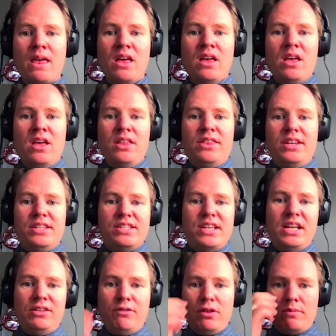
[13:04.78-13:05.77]
The
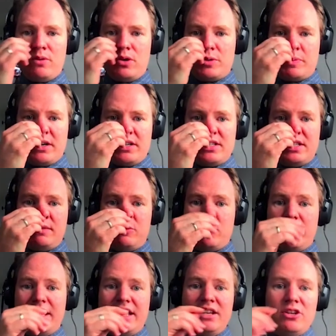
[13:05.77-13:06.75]
designs for the most part seem to
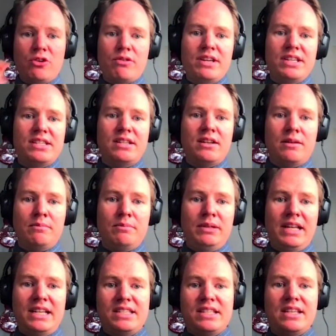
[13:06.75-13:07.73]
increase in
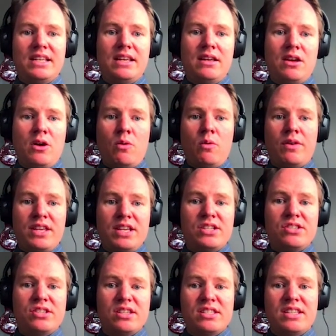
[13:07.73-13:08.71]
complexity with each
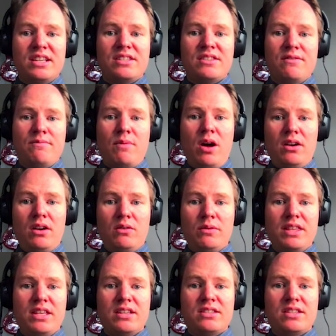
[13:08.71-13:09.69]
successive model, with
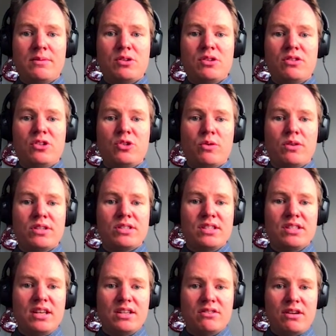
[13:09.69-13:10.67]
the exception of the Jordan
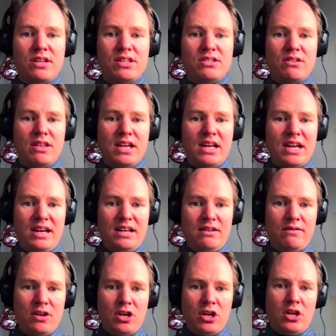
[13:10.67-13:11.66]
6, right? So they kind of
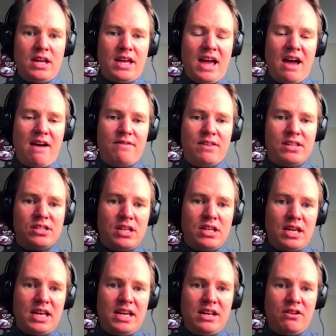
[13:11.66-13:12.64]
have this
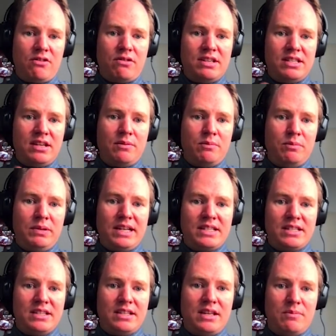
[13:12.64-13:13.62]
increasing
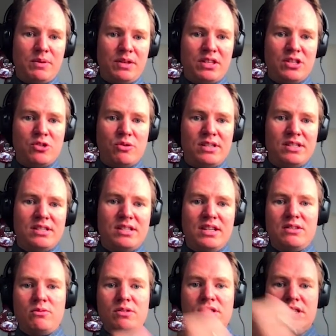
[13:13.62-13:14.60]
complexity, but the Jordan
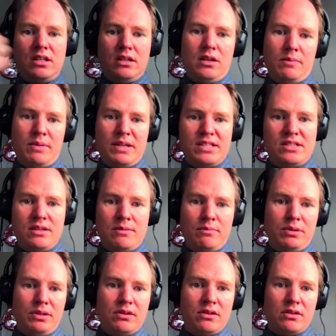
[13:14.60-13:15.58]
6 was a little bit simpler